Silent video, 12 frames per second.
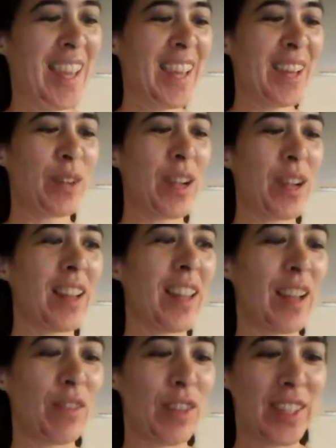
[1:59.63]
We are
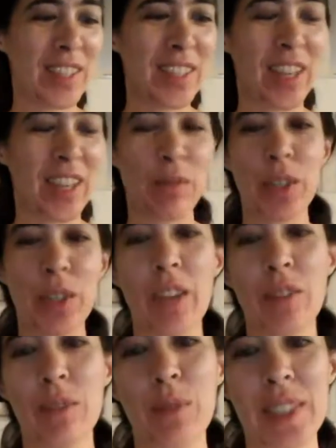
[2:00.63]
live on Instagram. Okay,
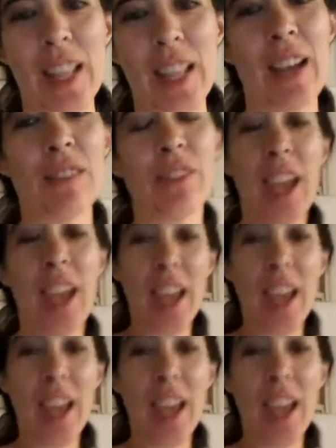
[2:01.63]
everyone's live. Yay!